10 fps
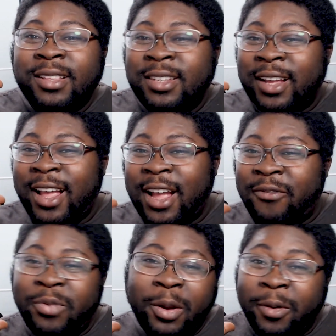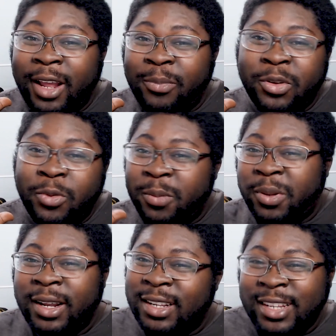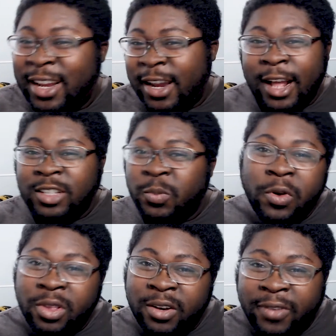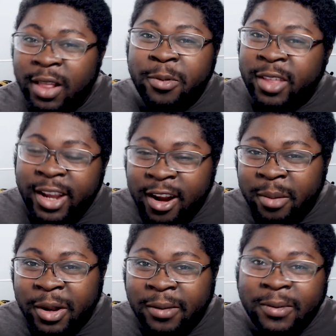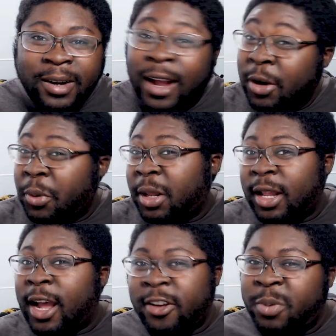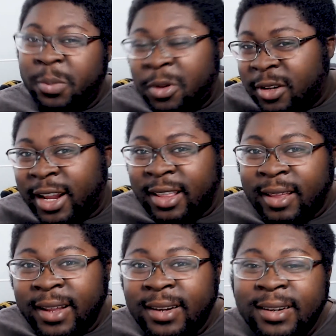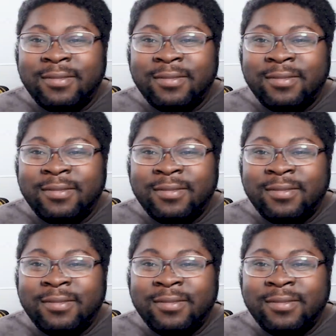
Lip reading: to have their games in one place and not support the developer they care about. I know a lot of people are like that.